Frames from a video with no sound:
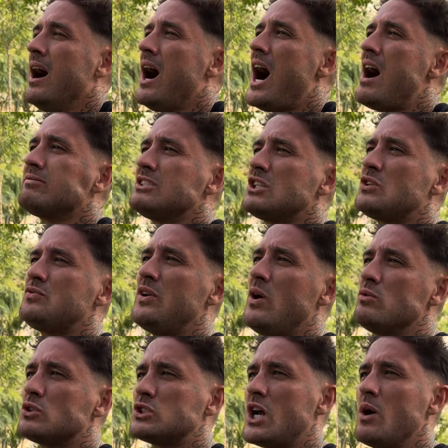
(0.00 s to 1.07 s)
I've just
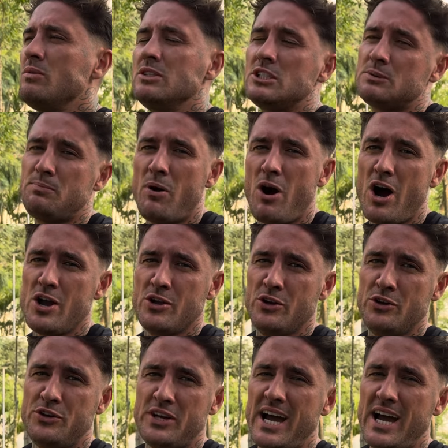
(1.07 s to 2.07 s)
felt so inspired.